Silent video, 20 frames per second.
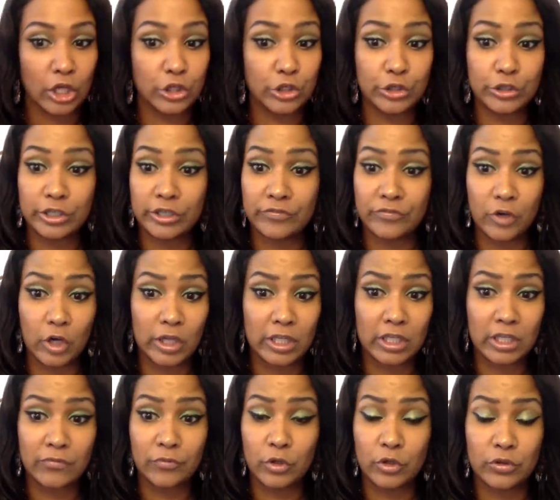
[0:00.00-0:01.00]
you're going to fall
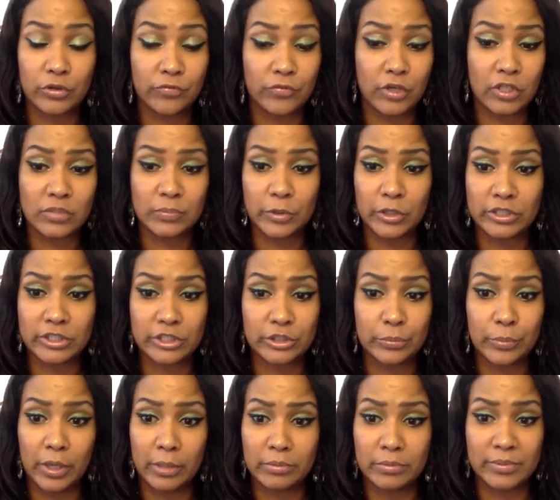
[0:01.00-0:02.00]
in love with the first
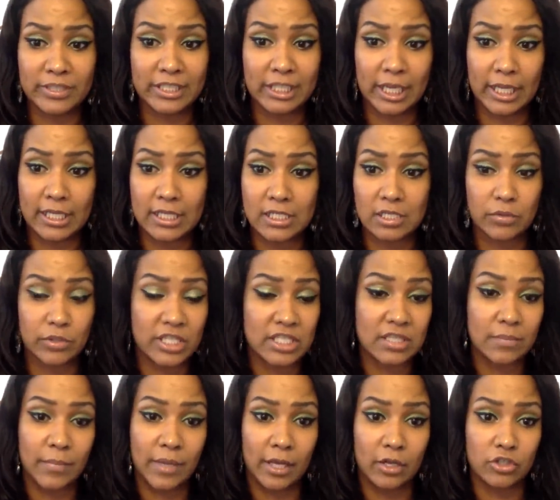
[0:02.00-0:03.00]
person you probably date so it
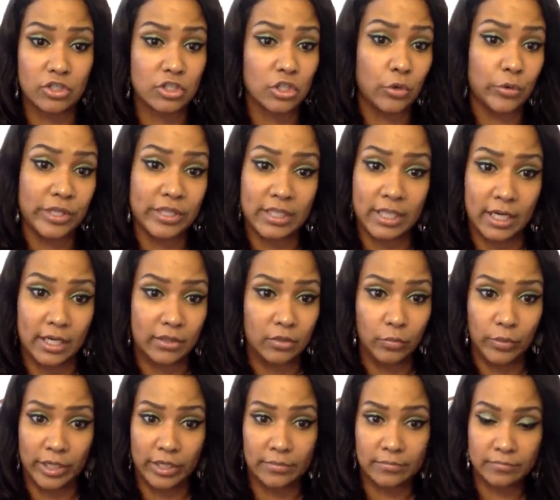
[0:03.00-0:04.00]
doesn't matter just go get that out
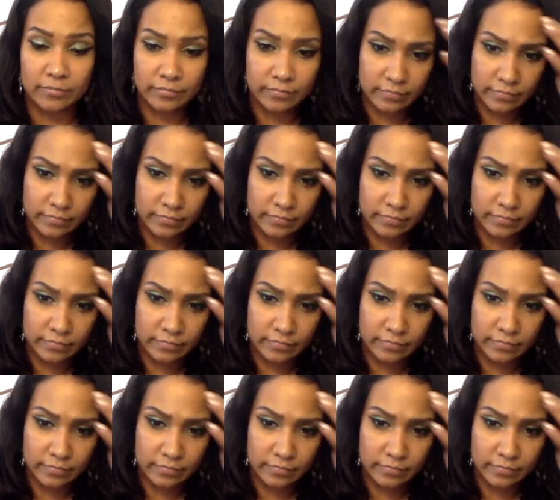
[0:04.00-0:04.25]
the way